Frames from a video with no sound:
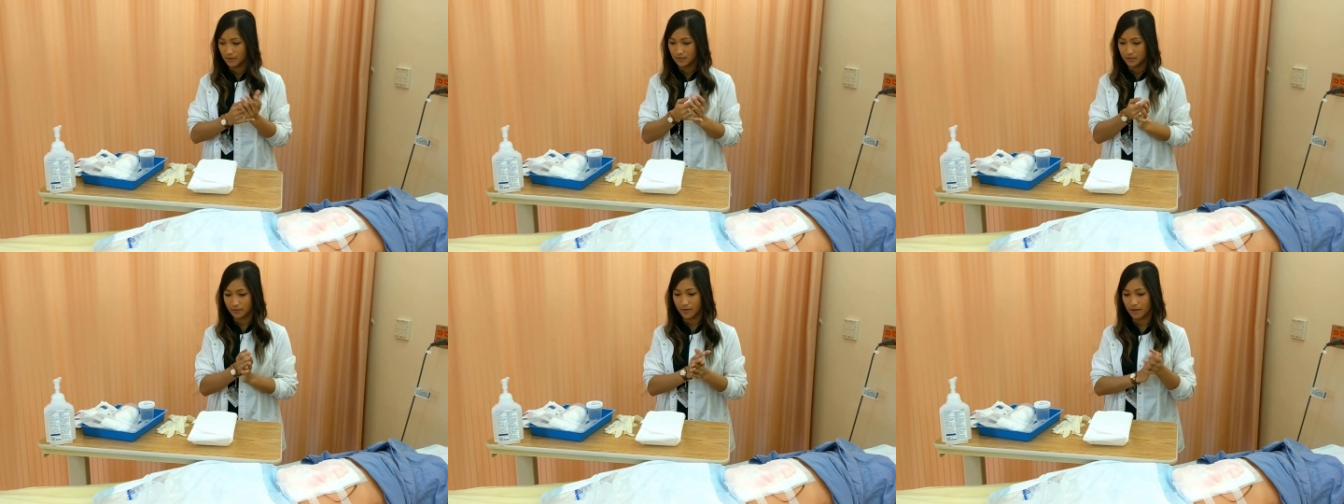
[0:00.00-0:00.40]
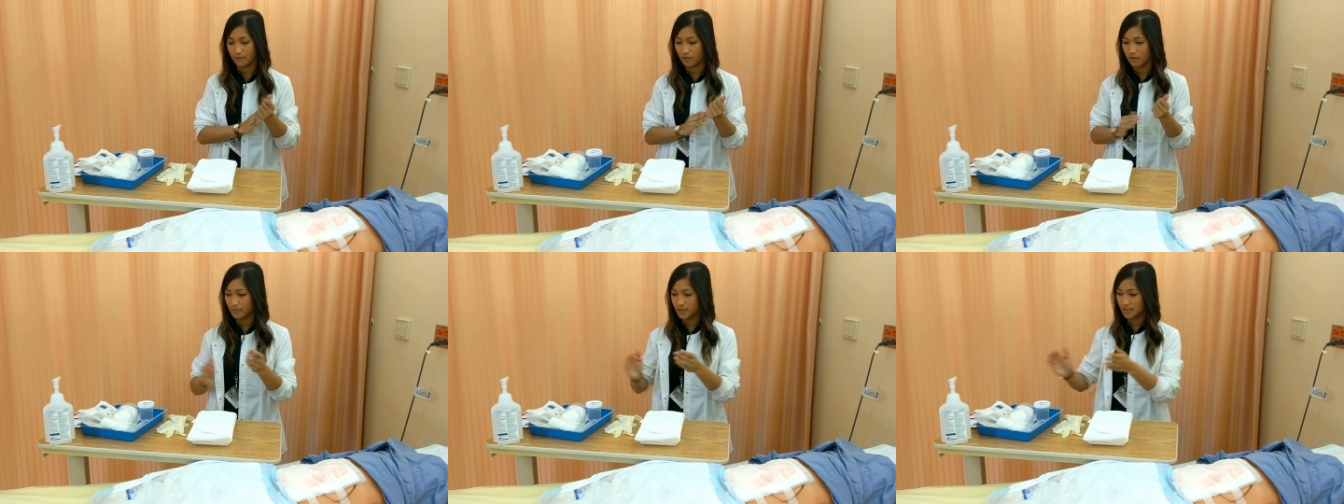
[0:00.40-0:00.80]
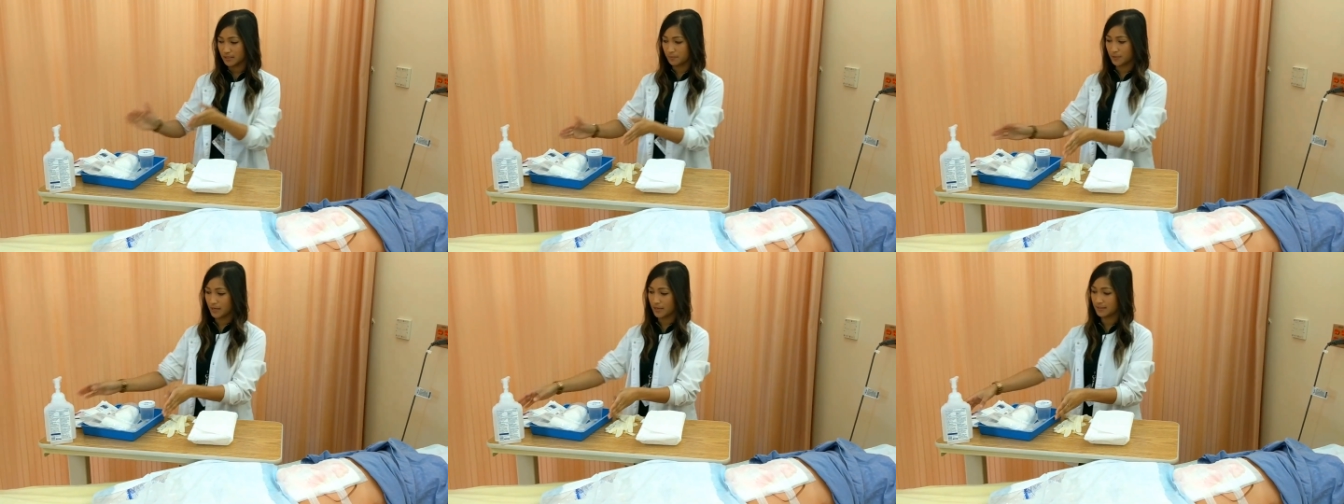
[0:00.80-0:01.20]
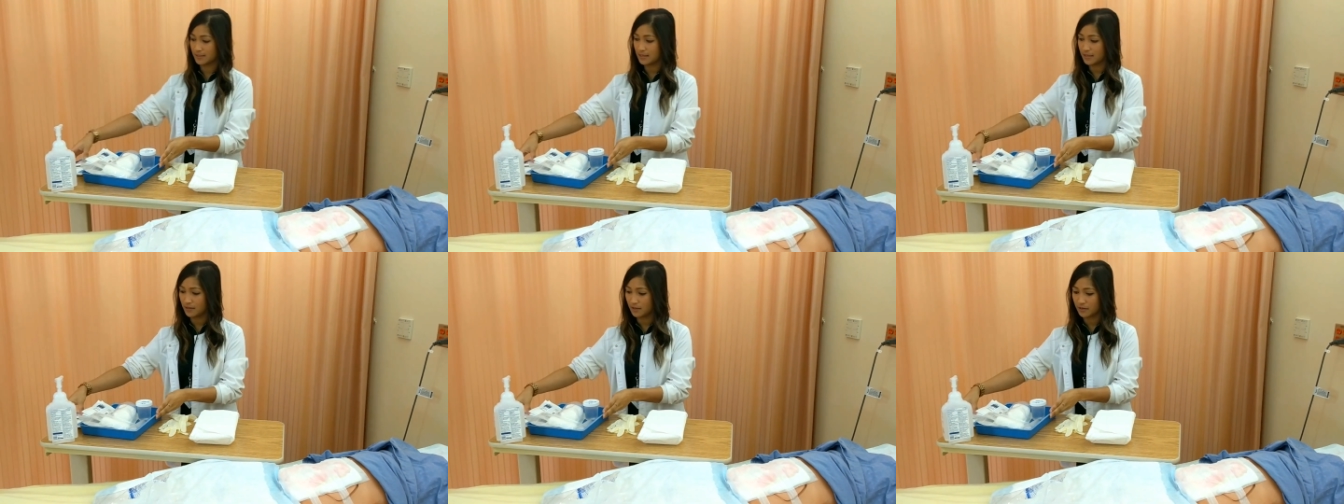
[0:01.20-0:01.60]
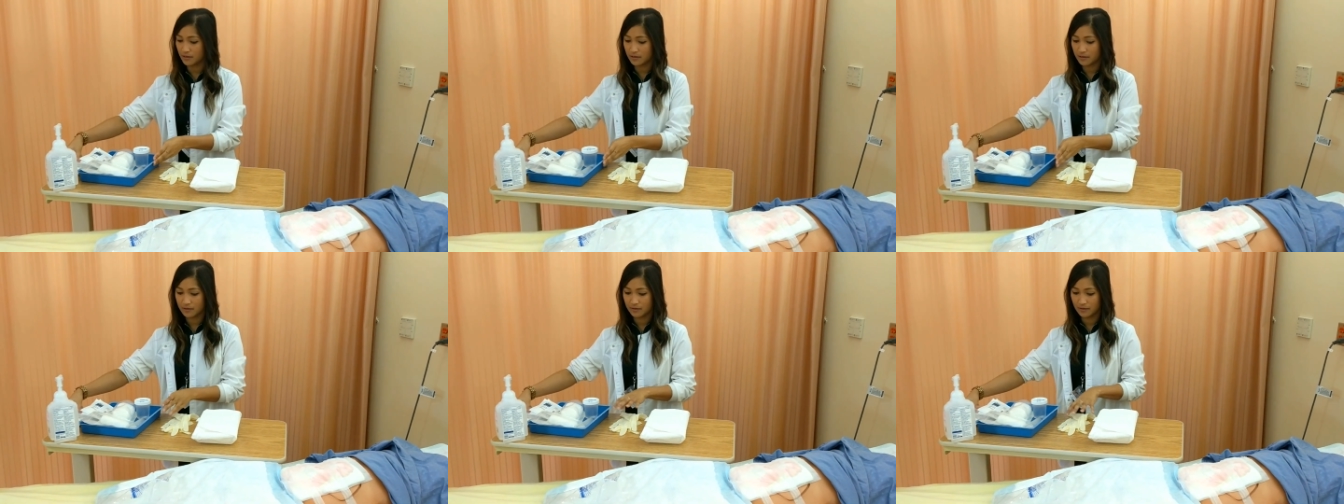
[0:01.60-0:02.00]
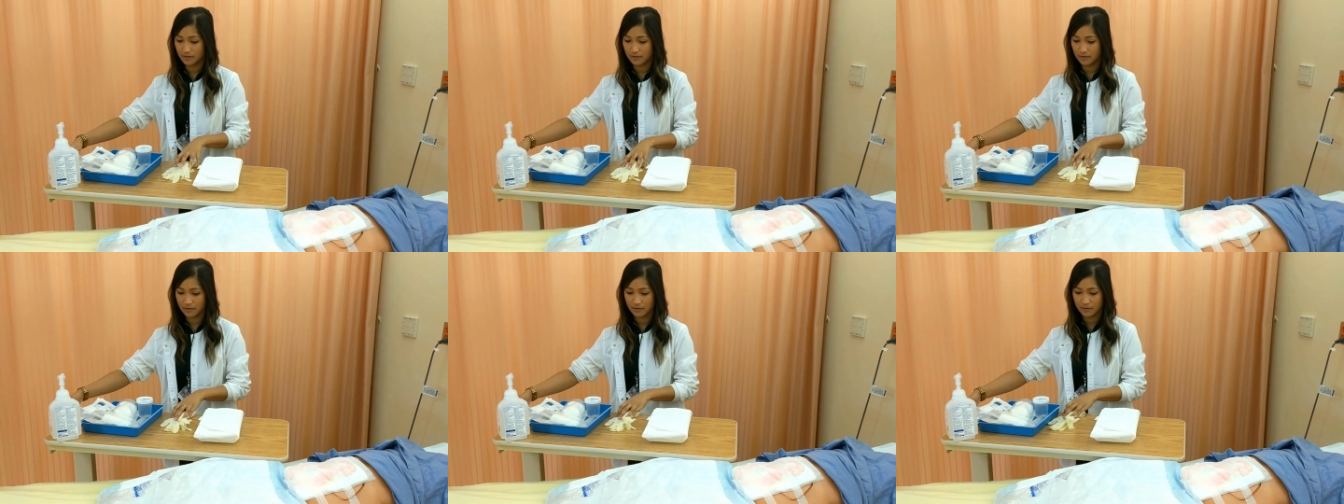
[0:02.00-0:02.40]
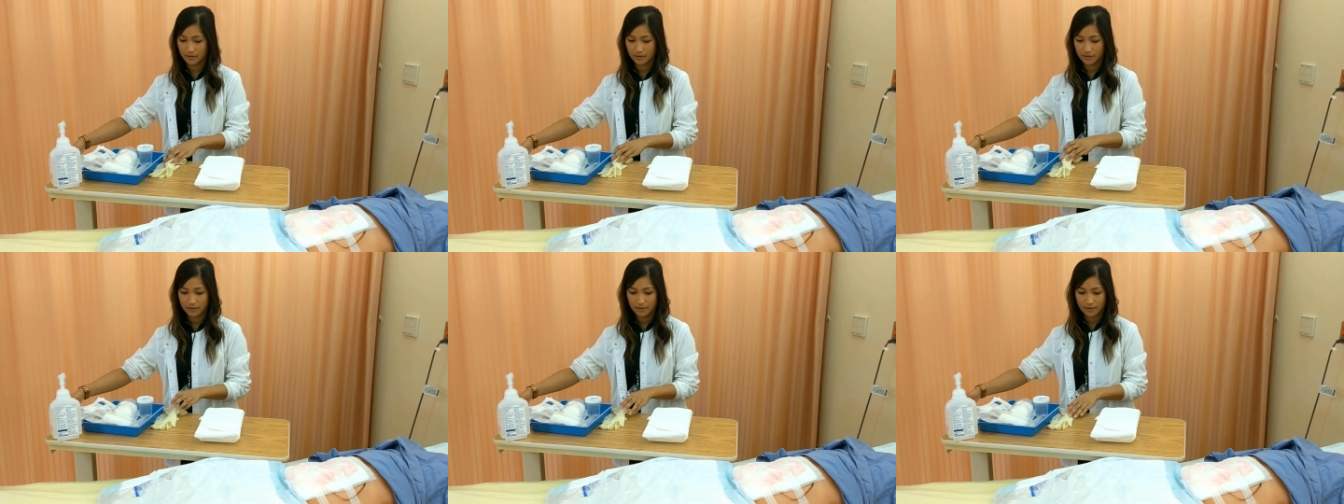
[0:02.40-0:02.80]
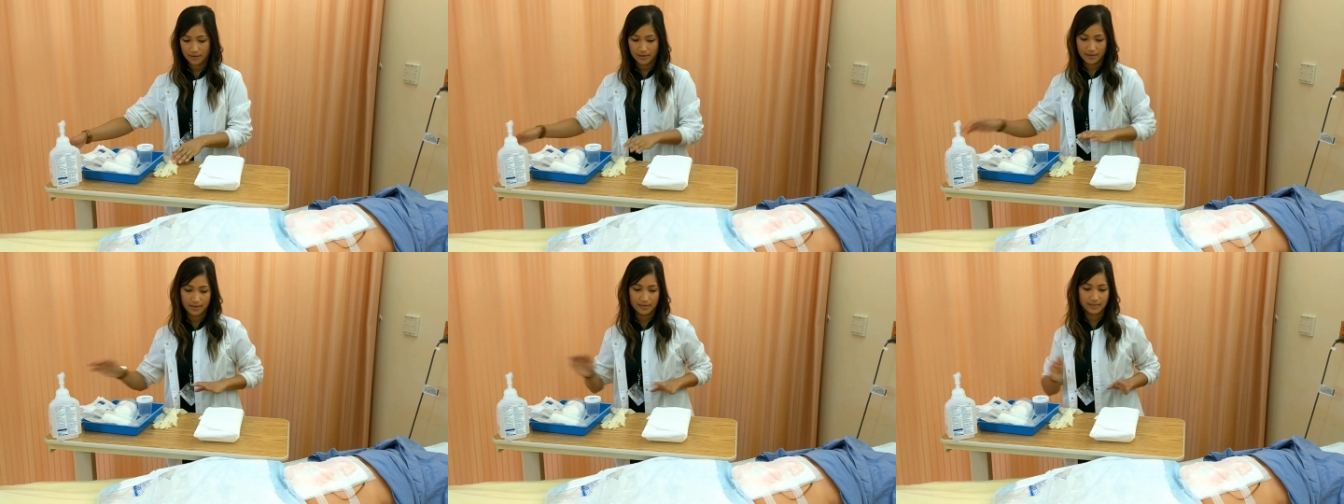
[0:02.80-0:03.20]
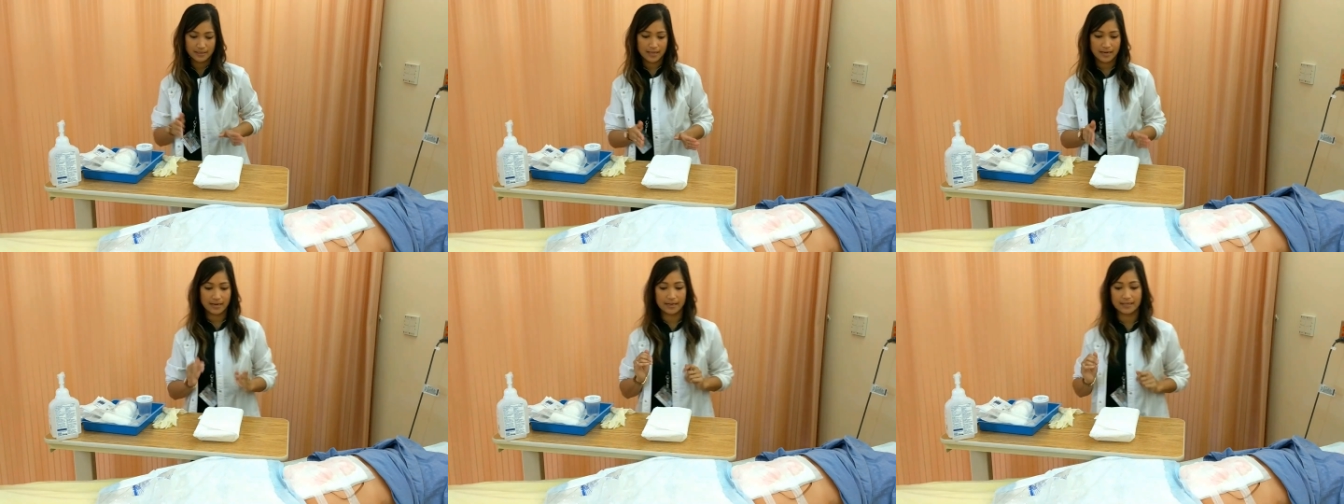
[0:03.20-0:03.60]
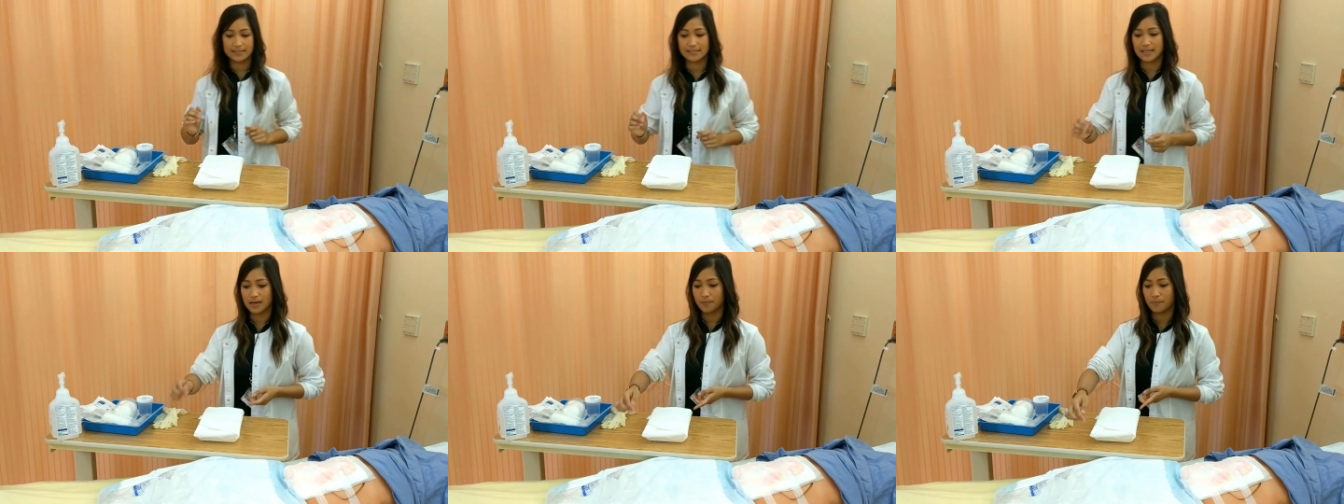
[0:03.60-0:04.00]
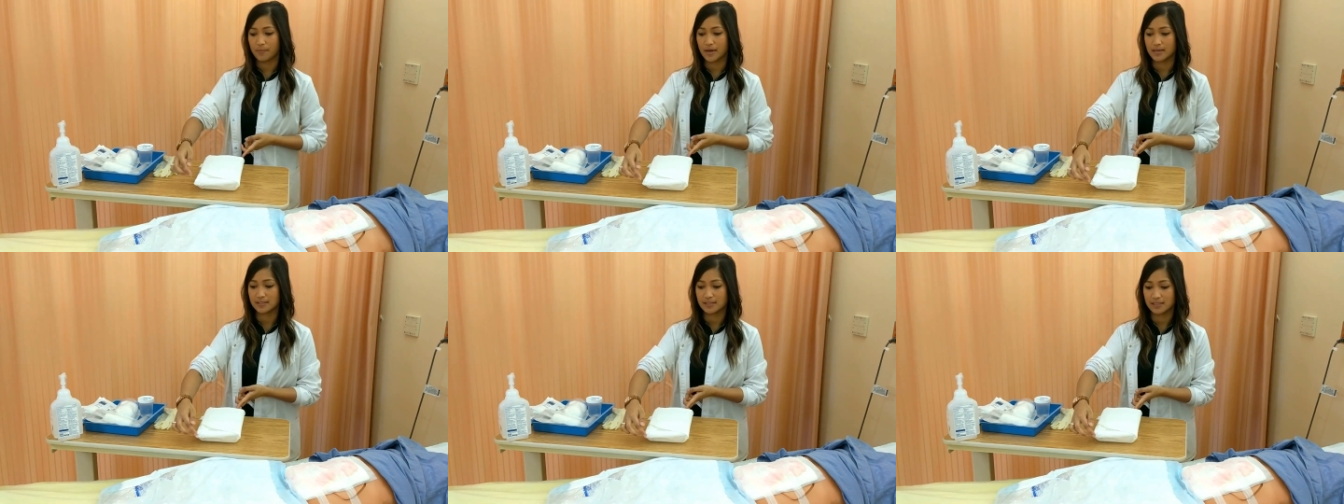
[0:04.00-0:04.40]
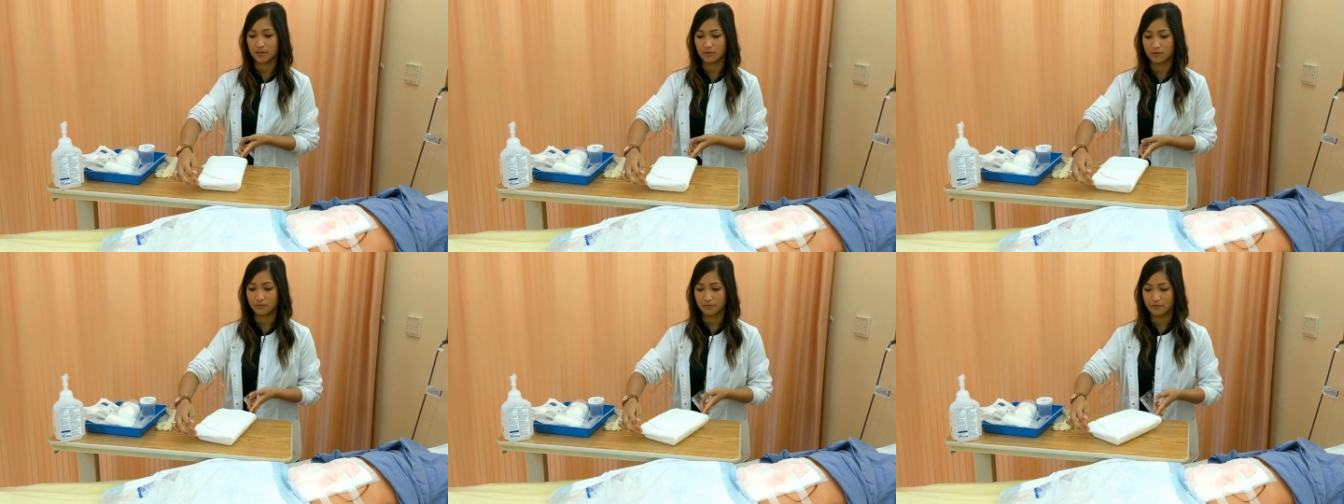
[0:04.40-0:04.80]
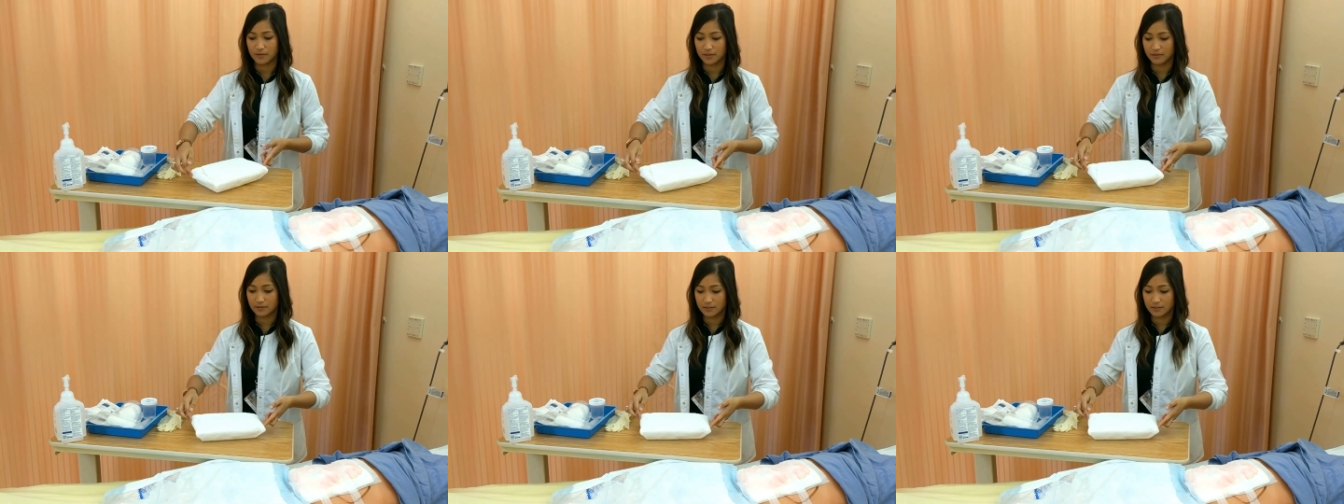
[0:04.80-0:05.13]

So I have all my supplies here and then I can set up my sterile field.